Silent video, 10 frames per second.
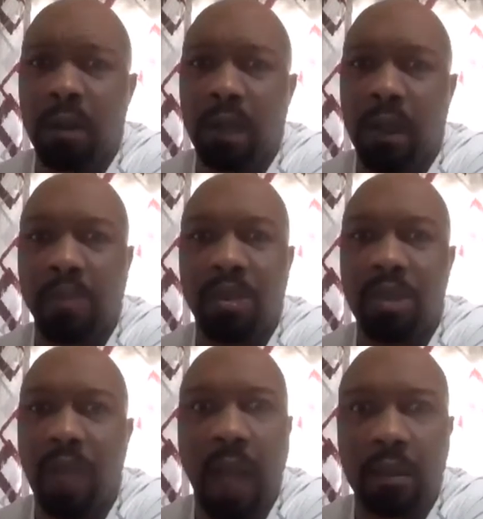I'm
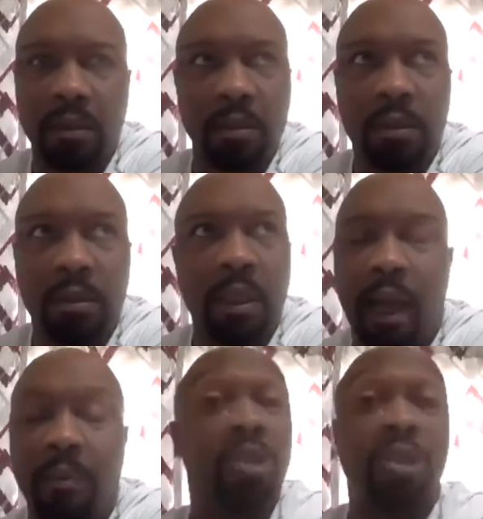shocked. I
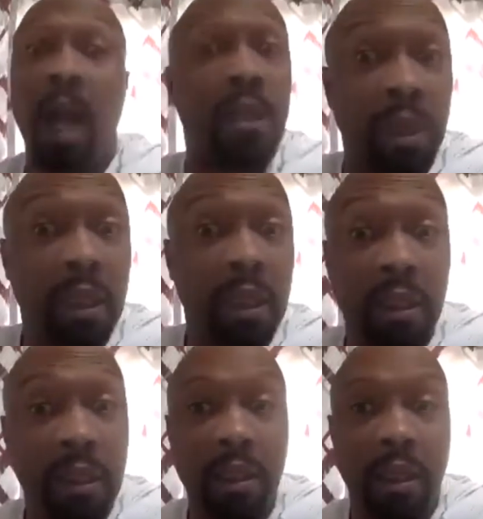mean, it shocked me
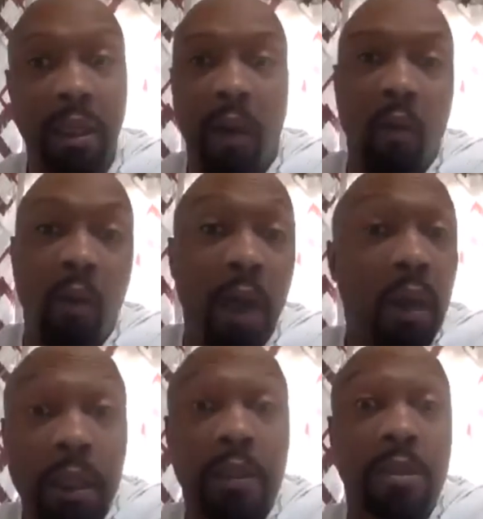how well
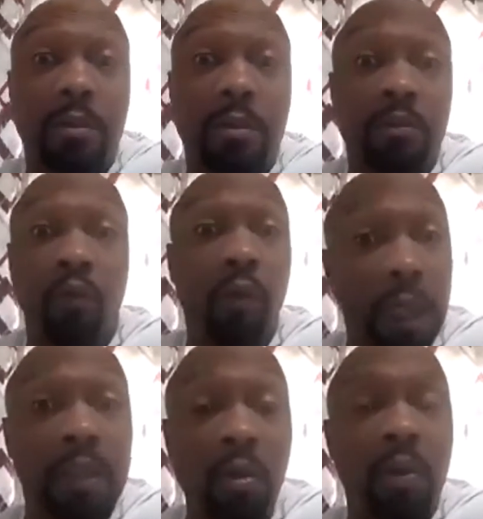it's
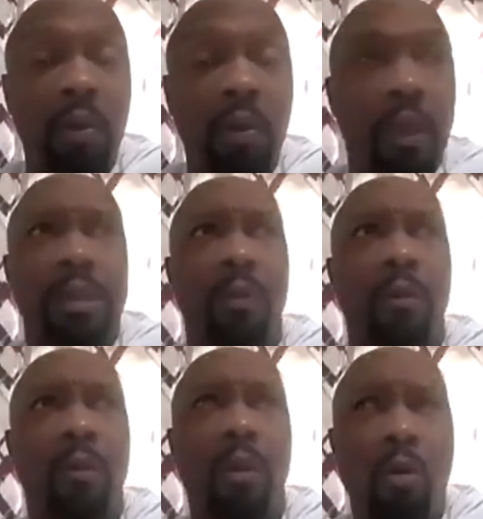really doing. I was like,
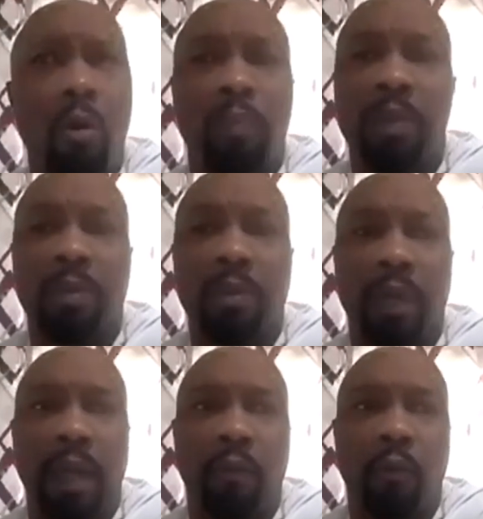whoa, and people are
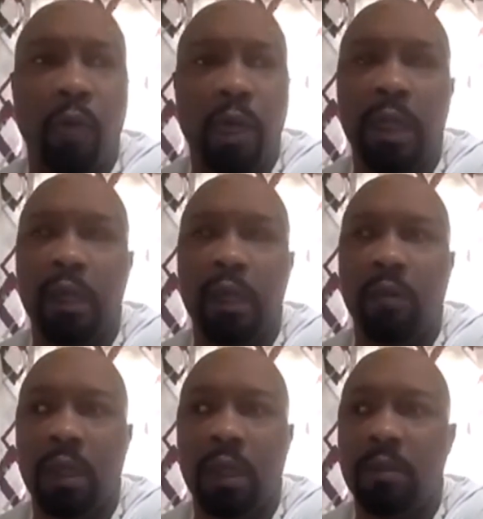like really,
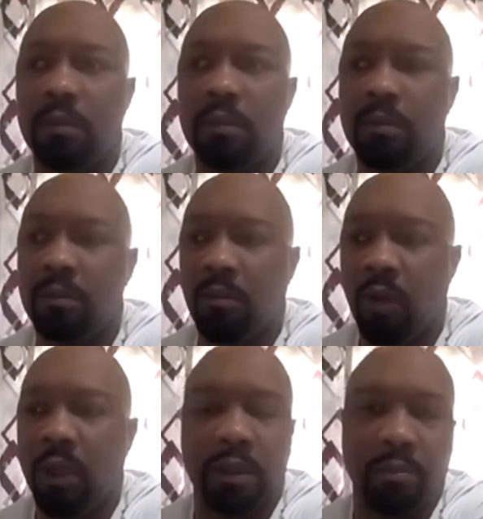really
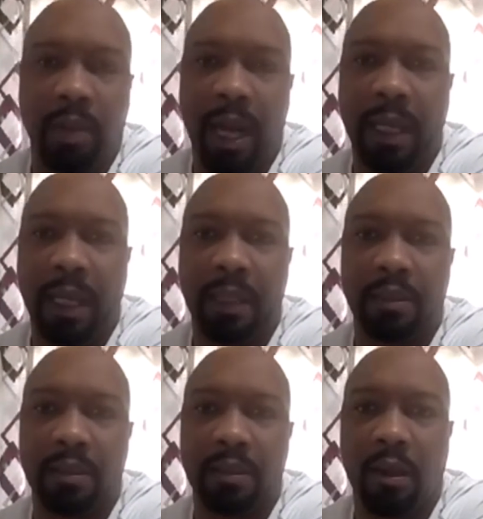wanting to buy
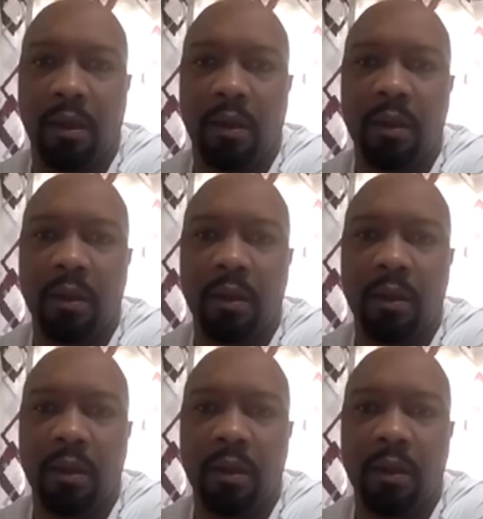it. So